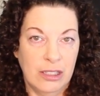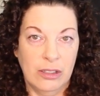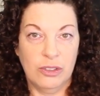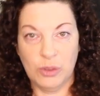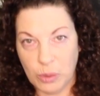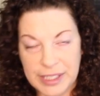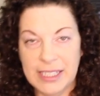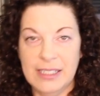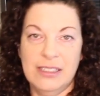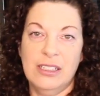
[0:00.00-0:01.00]
storing
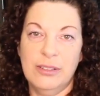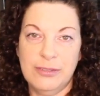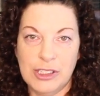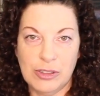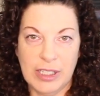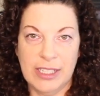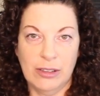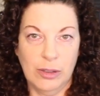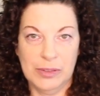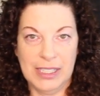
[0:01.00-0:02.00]
it into the
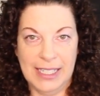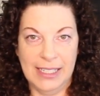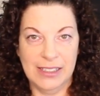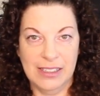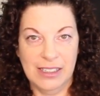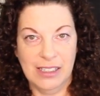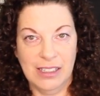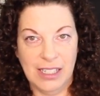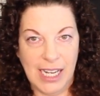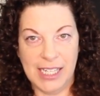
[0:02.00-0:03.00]
refrigerator overnight,
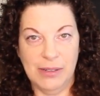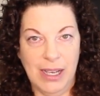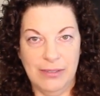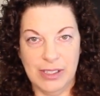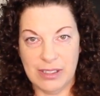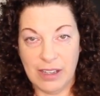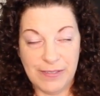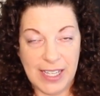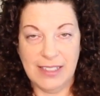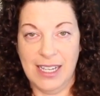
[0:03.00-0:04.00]
and you have this
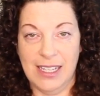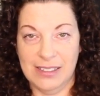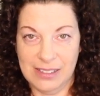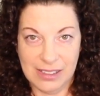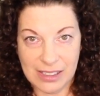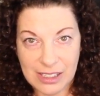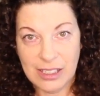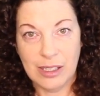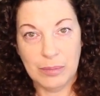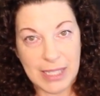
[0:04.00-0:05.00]
fantastic
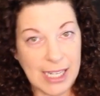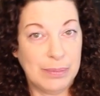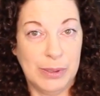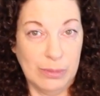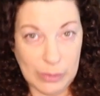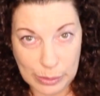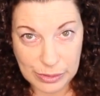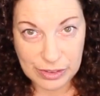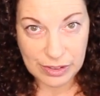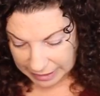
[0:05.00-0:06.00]
black bean
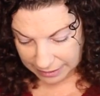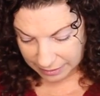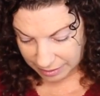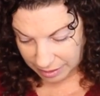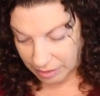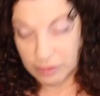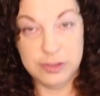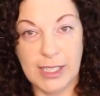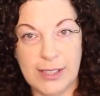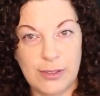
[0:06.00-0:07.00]
mousse that's
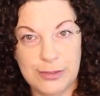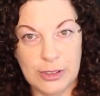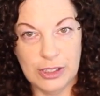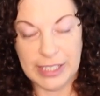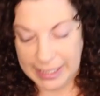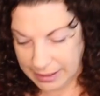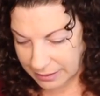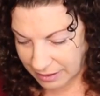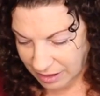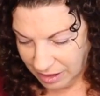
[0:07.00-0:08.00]
flavorful
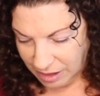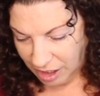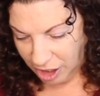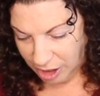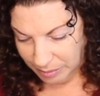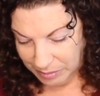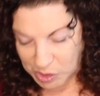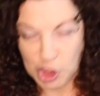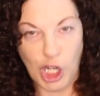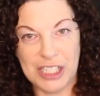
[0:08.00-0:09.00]
and
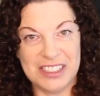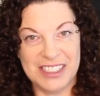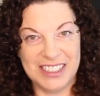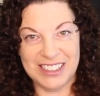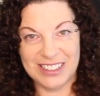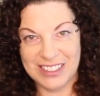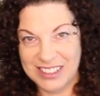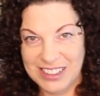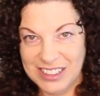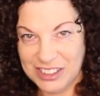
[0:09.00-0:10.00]
chocolatey and
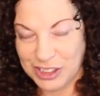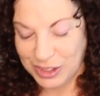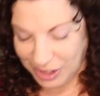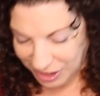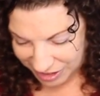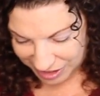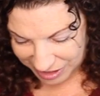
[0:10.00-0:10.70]
just